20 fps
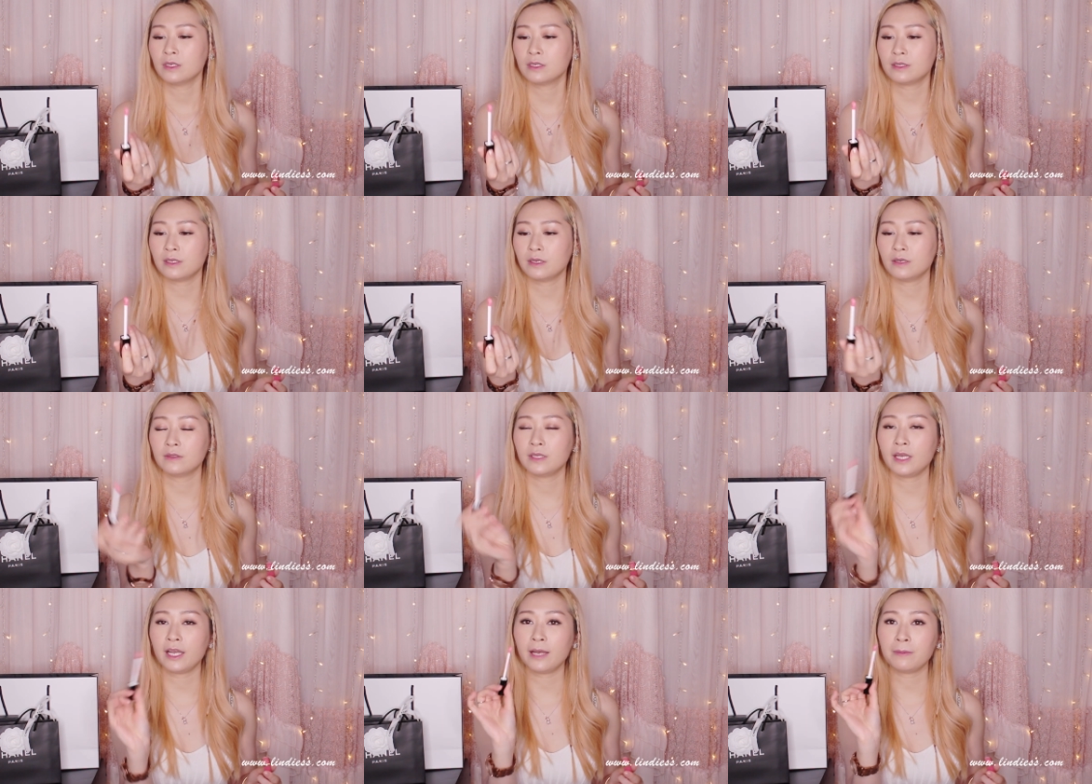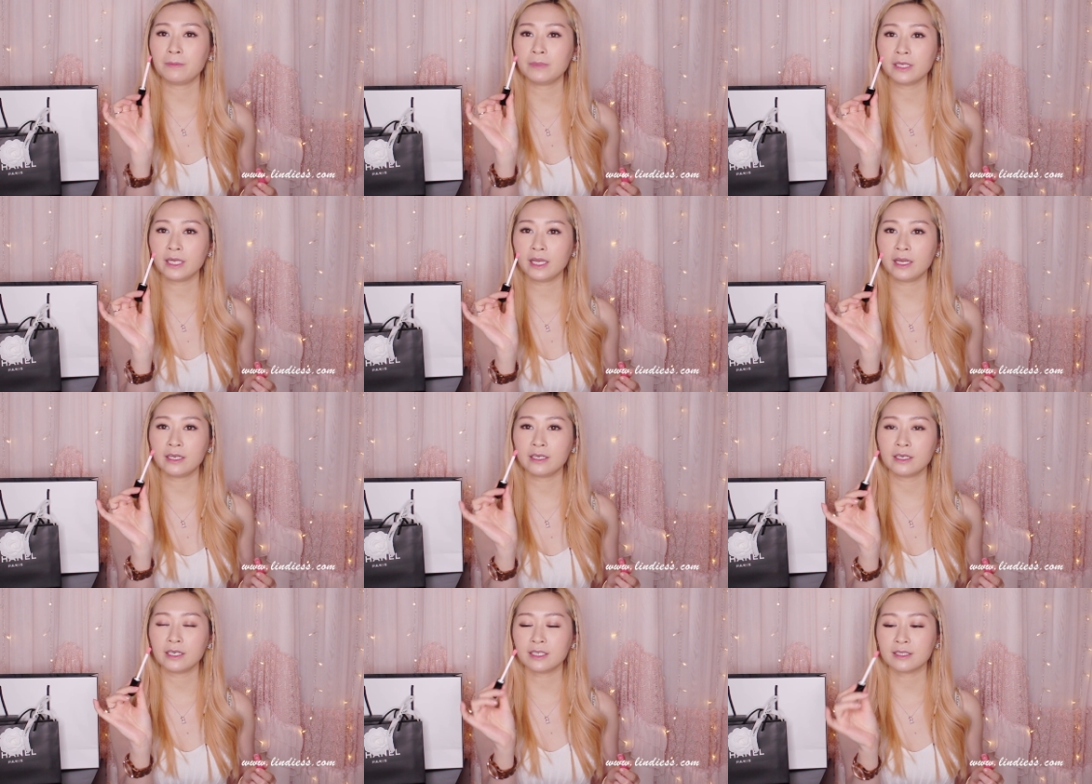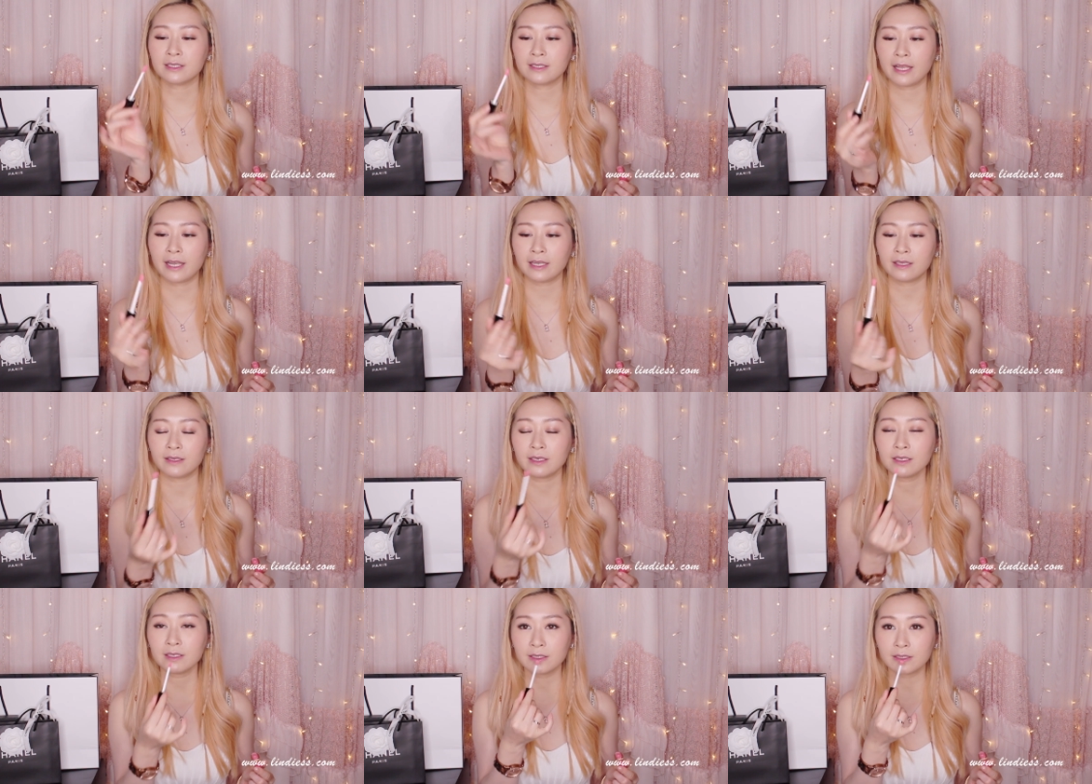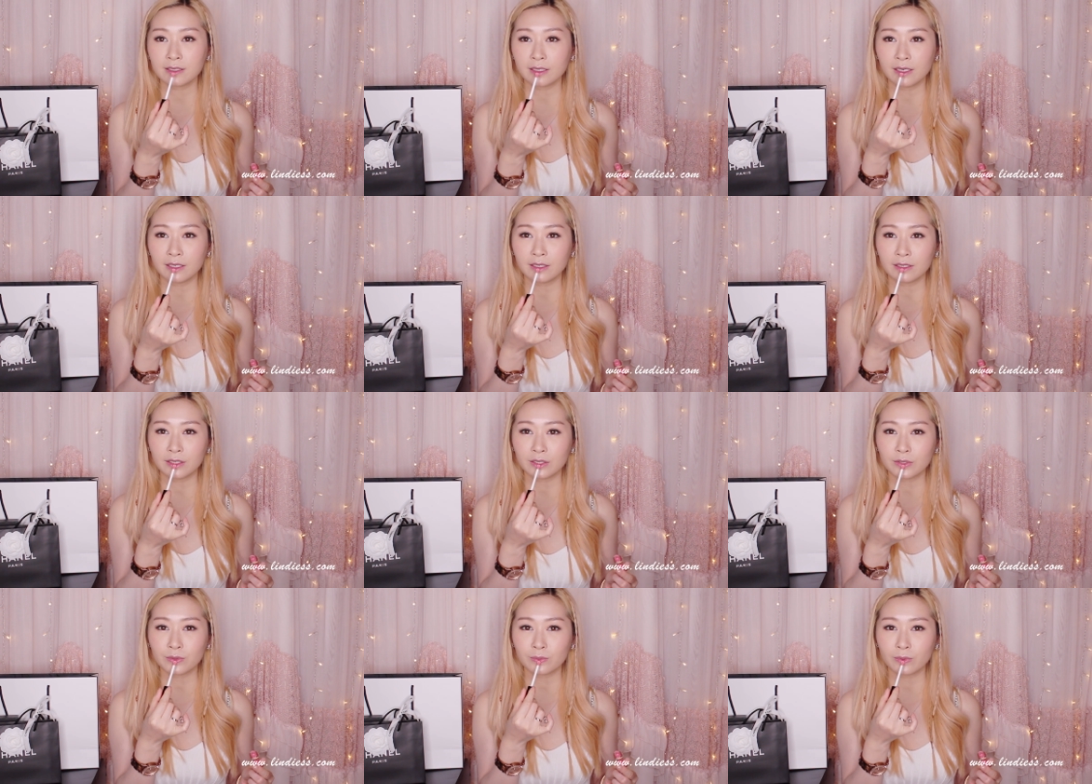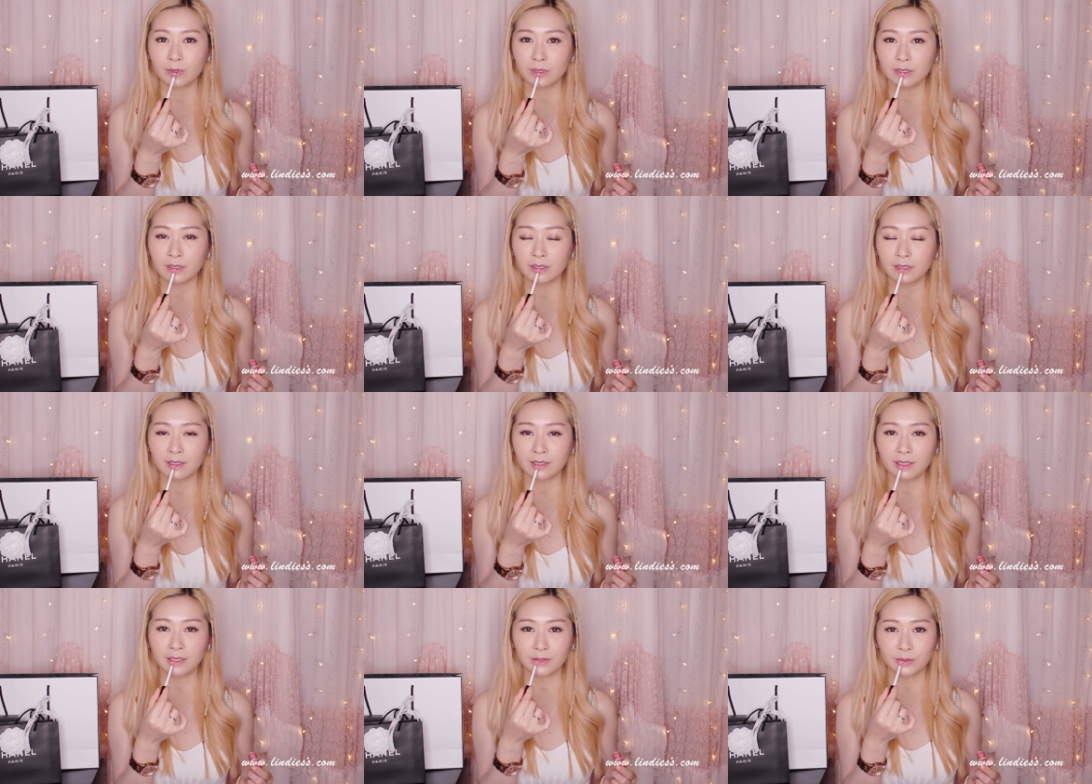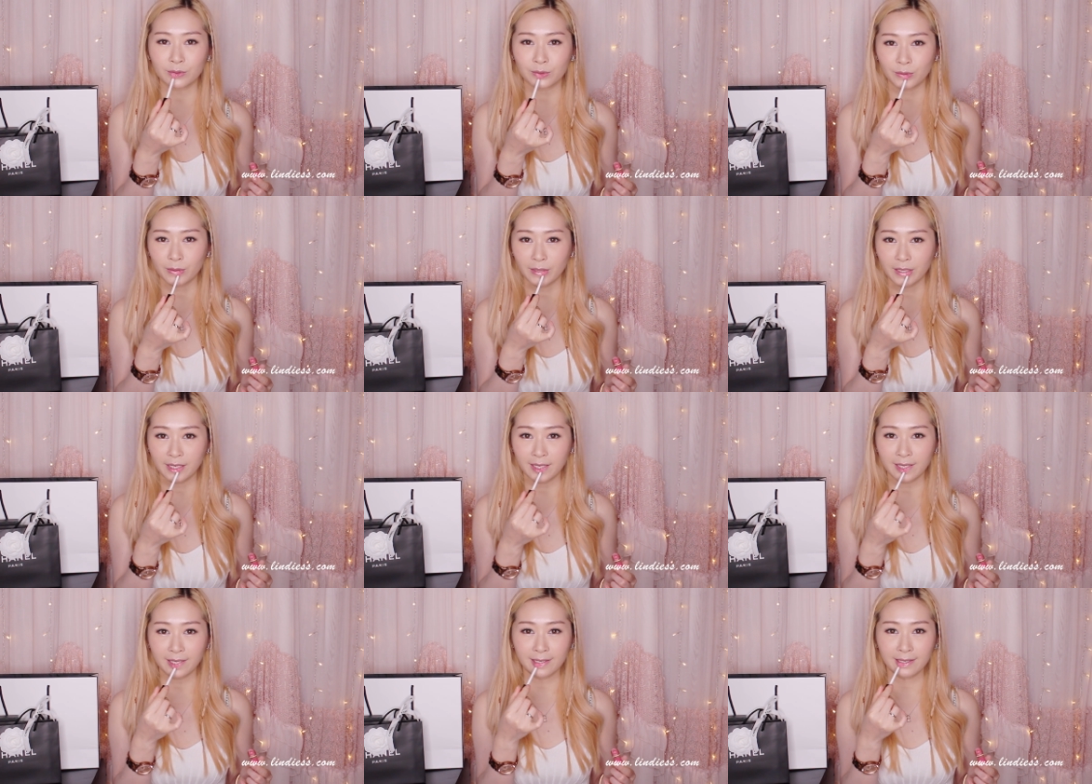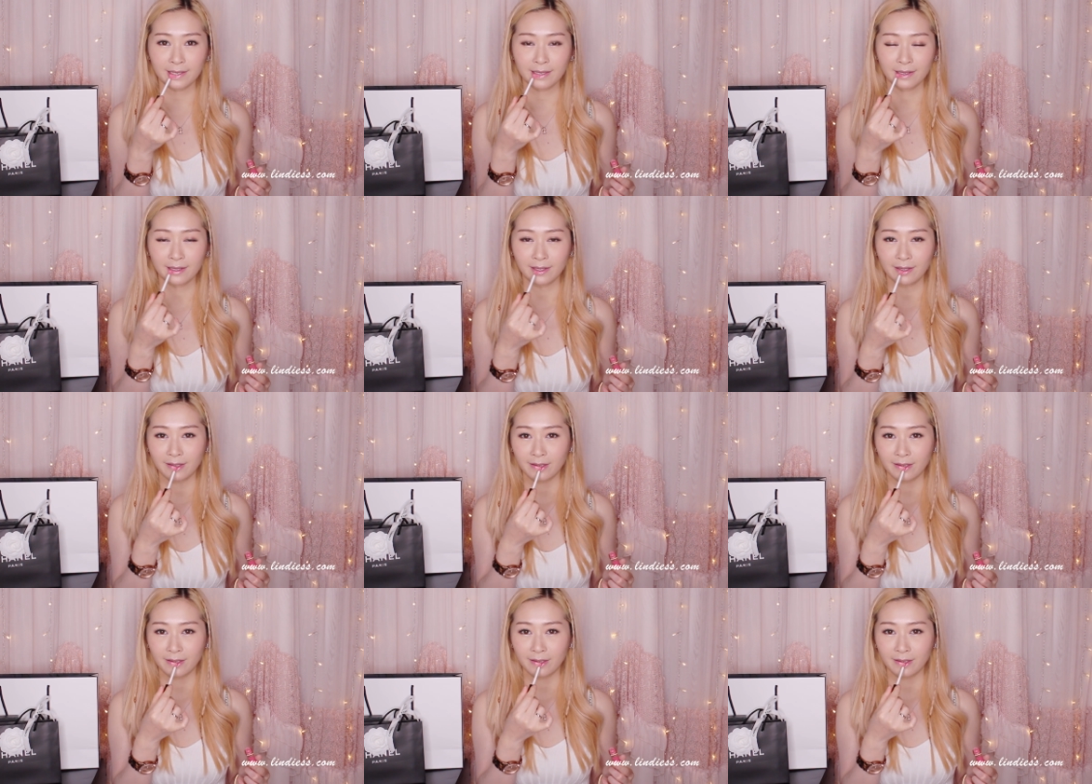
So the applicator is like this, and this one I can try.